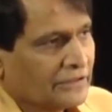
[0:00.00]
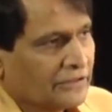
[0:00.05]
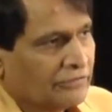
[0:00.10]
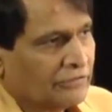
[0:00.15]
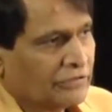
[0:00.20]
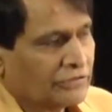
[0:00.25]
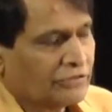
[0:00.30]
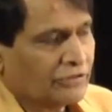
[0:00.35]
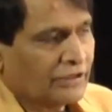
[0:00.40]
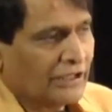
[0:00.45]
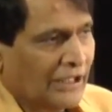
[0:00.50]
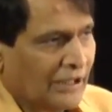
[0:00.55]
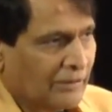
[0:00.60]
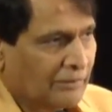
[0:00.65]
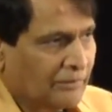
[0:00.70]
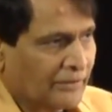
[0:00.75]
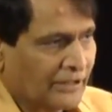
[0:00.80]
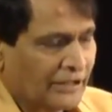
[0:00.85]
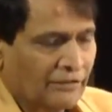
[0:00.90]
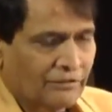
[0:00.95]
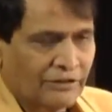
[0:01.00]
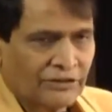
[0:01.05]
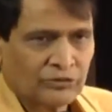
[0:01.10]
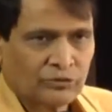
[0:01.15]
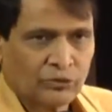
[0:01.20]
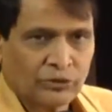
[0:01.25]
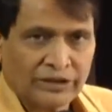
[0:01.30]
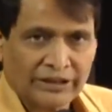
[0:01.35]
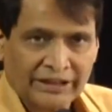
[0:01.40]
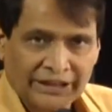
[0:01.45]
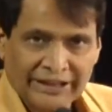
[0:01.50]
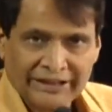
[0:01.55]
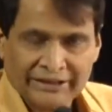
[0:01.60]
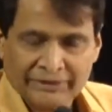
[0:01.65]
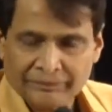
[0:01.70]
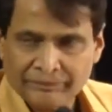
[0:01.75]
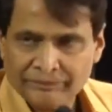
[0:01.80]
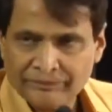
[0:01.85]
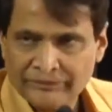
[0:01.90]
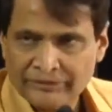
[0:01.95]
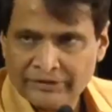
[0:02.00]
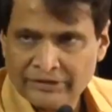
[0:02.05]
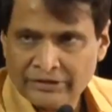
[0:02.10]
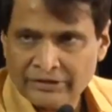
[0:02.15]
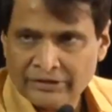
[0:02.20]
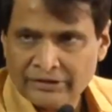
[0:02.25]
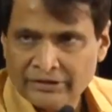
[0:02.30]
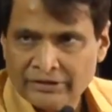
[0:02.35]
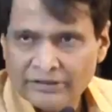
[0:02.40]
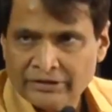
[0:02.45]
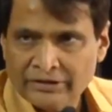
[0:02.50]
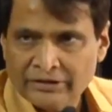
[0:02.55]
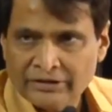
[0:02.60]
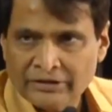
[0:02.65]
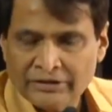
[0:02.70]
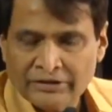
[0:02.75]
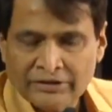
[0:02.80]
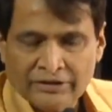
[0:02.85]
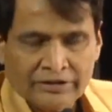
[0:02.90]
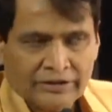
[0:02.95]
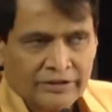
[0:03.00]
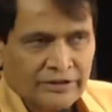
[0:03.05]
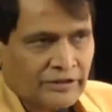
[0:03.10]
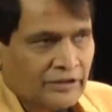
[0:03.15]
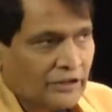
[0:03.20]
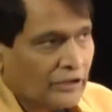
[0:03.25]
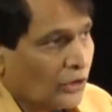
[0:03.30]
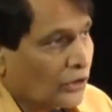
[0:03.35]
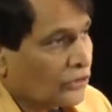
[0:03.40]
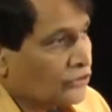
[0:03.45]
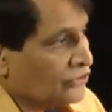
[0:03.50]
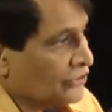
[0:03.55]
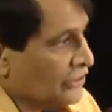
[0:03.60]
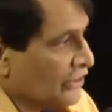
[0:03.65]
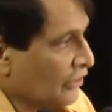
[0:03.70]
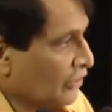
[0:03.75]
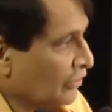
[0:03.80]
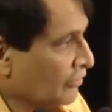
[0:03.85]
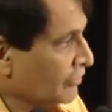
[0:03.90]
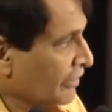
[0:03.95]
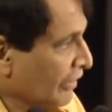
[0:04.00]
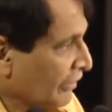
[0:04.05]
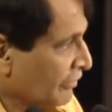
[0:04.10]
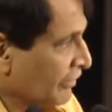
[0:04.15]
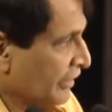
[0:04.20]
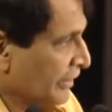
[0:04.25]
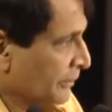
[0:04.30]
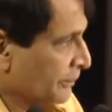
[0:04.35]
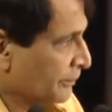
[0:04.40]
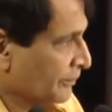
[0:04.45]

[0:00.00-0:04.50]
which will help railways to regain the lost share of traffic.